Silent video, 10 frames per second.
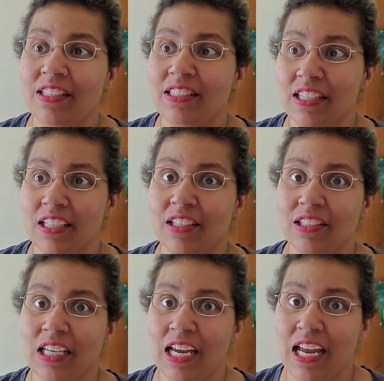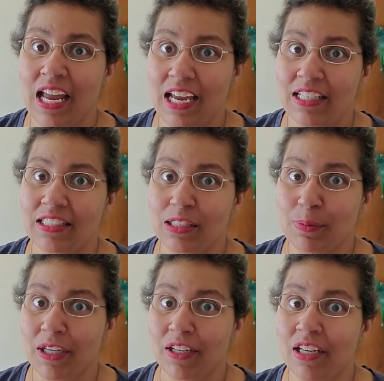skilled hand
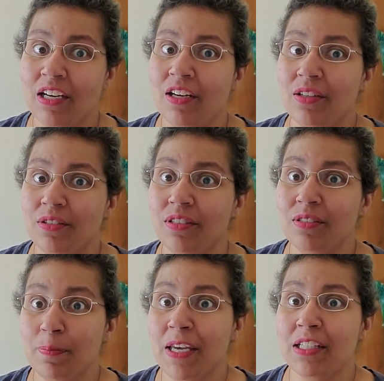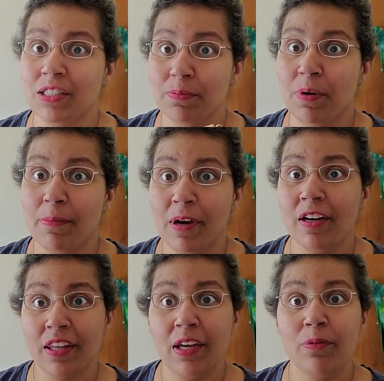spinner who spins
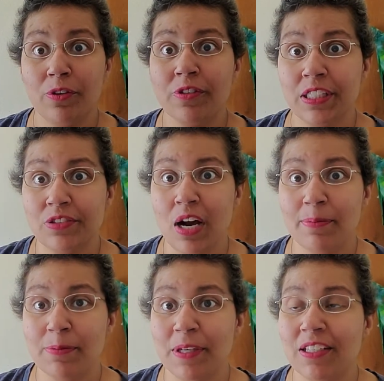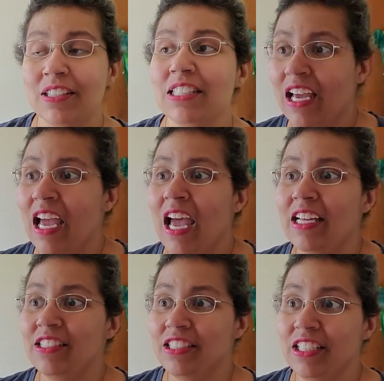primarily using drop spindles.
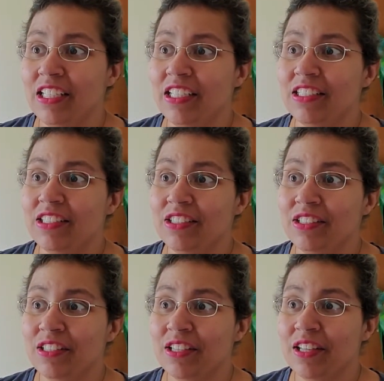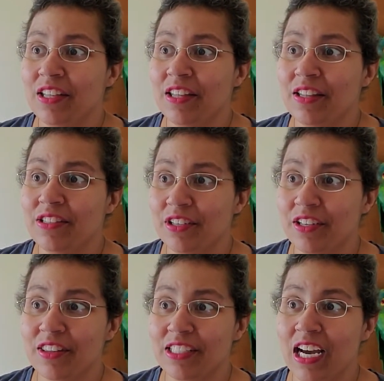And she
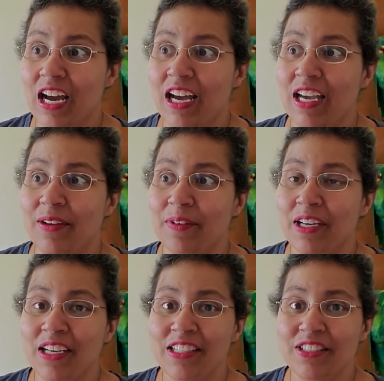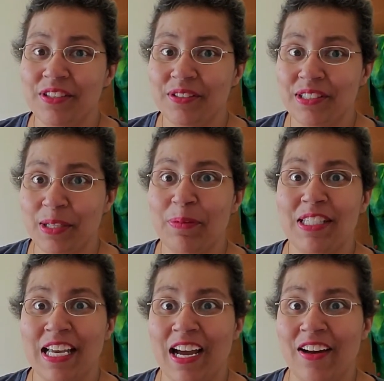took the time to sit me
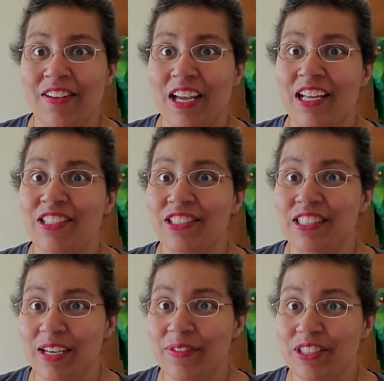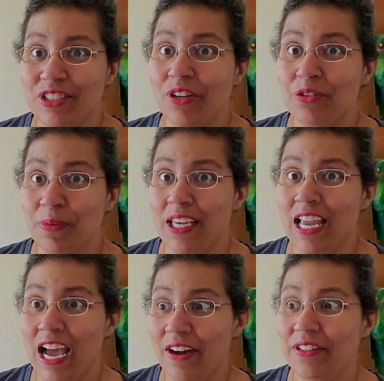down and showed me
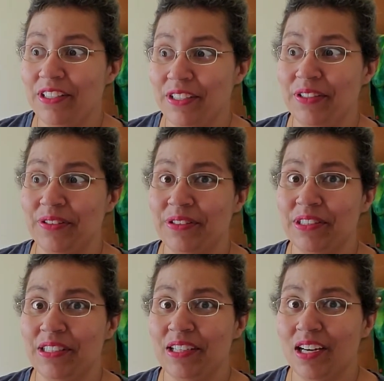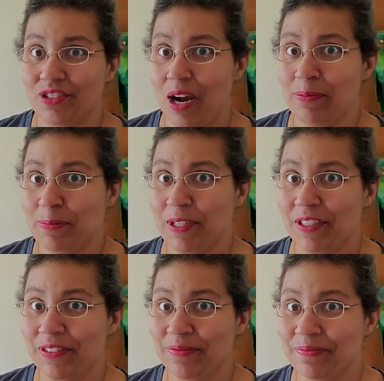how to use a drop spindle.